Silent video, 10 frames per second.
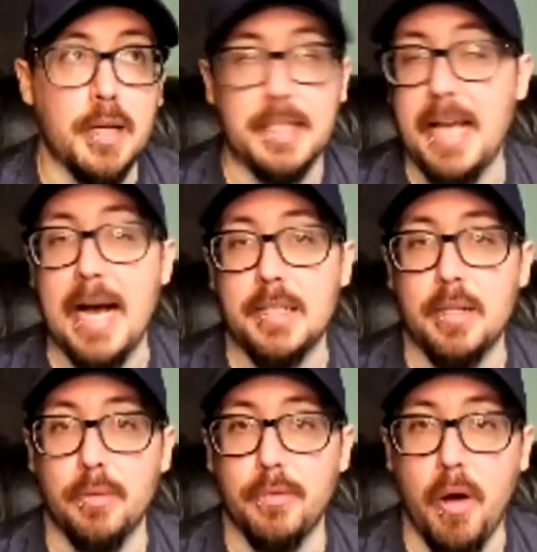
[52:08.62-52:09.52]
a
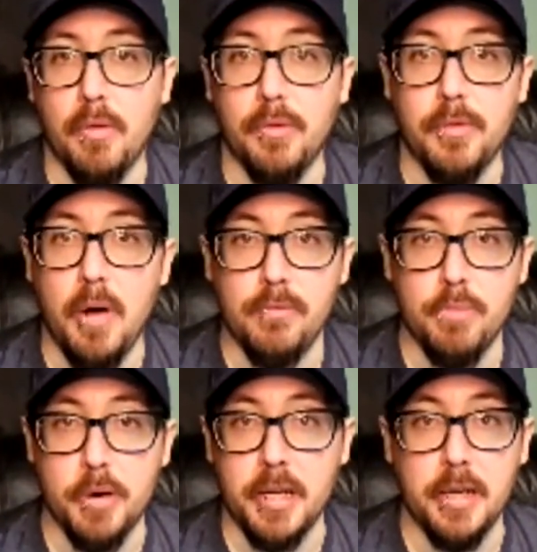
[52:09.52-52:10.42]
task of
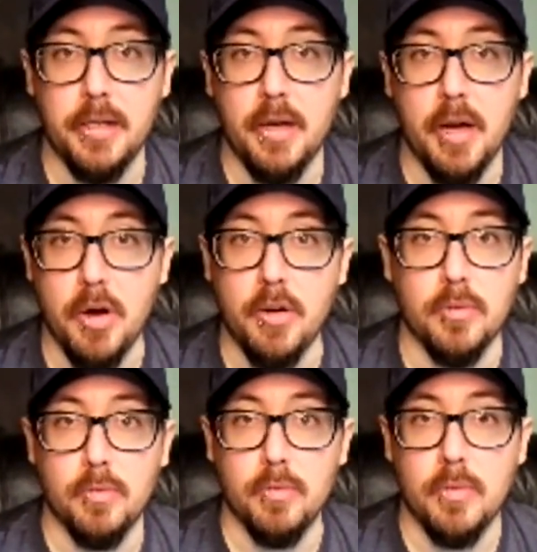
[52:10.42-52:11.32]
bringing a
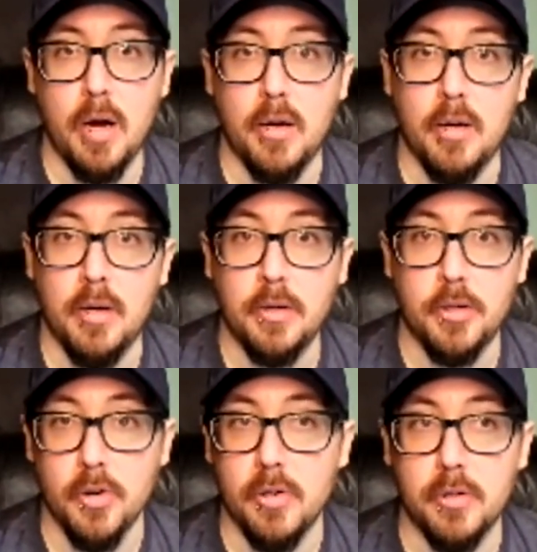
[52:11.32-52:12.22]
young
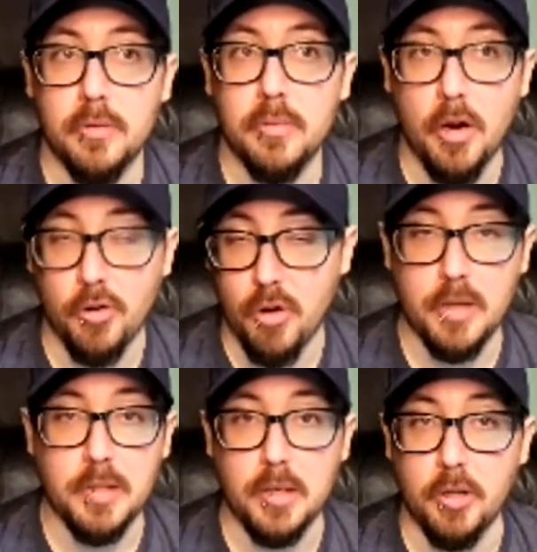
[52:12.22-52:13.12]
girl
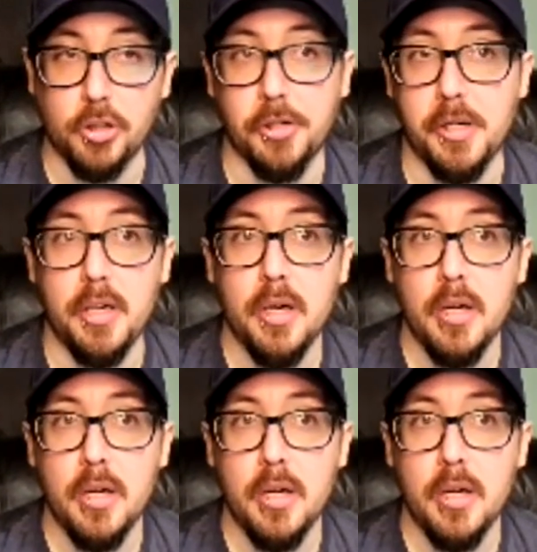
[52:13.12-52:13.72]
across the country,